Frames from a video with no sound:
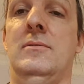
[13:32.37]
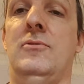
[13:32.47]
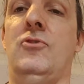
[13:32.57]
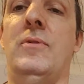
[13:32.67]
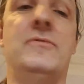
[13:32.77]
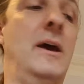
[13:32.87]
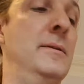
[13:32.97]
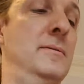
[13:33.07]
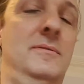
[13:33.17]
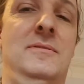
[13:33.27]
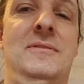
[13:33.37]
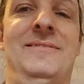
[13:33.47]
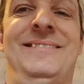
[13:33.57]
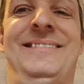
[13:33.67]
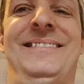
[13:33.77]
So I've got
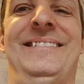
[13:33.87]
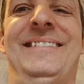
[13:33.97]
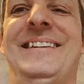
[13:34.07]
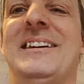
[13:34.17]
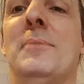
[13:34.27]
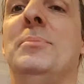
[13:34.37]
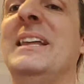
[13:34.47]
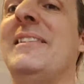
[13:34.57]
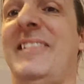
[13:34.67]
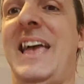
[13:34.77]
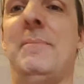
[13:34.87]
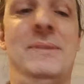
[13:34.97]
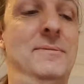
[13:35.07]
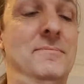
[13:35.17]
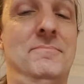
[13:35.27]
complete statement.